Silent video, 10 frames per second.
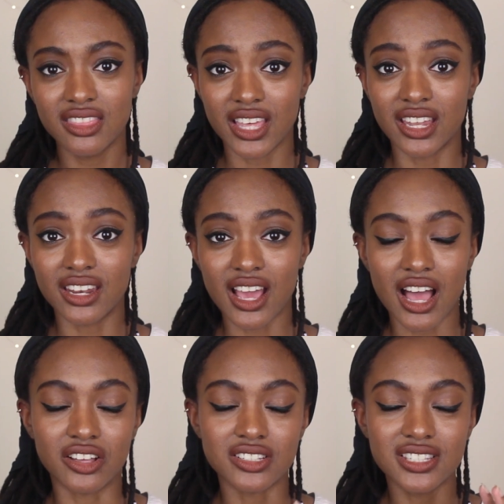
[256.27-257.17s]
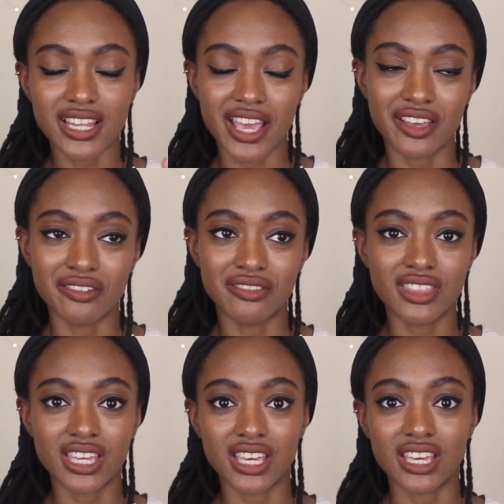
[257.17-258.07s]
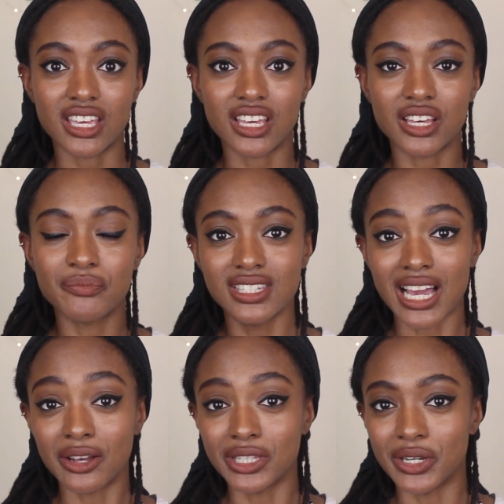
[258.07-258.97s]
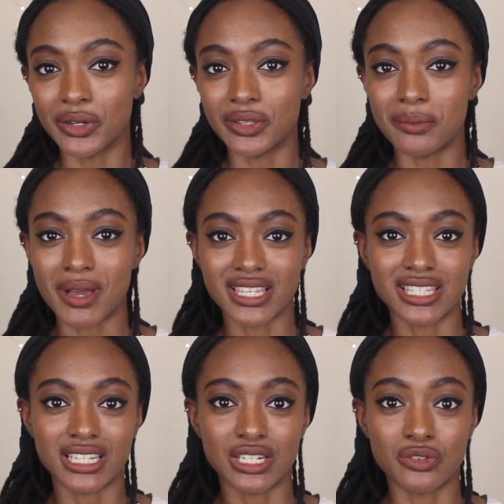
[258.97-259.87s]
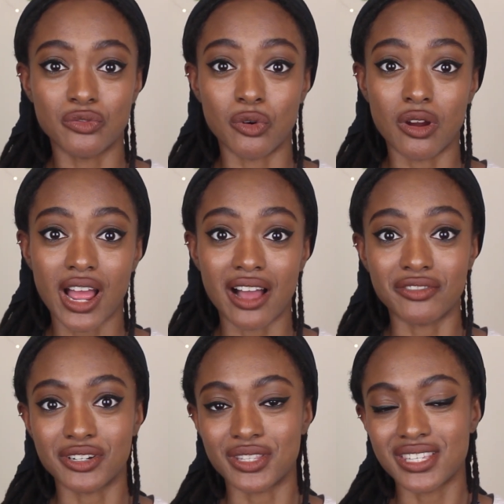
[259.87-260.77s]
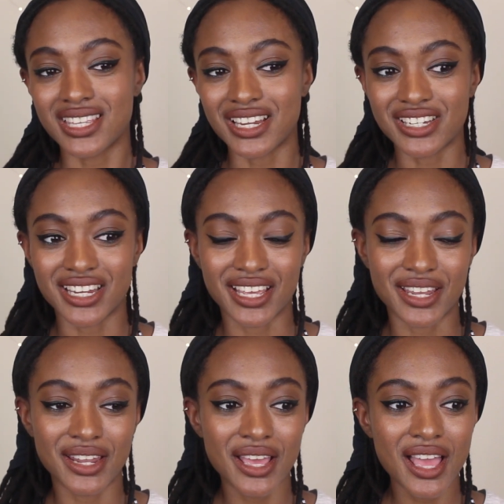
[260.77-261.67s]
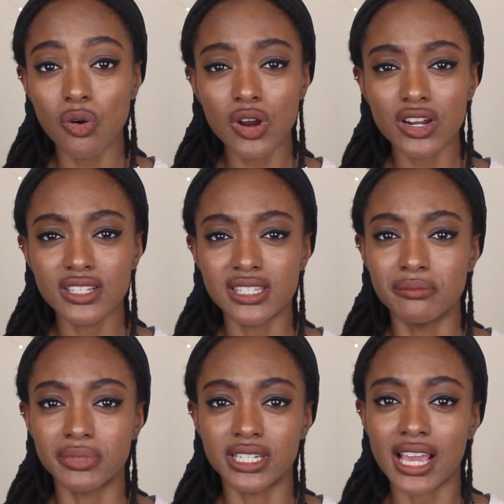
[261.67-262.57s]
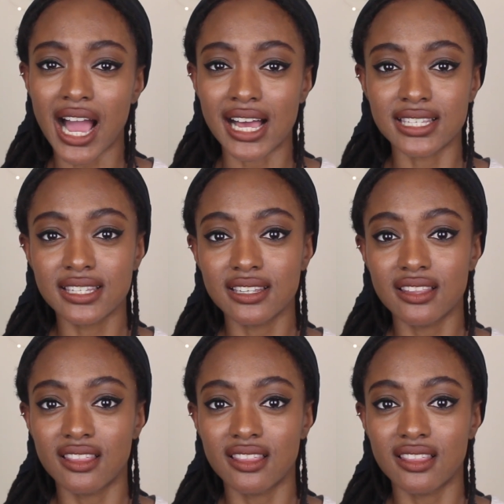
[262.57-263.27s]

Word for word: then I'll save the download the message for after the session or simply ask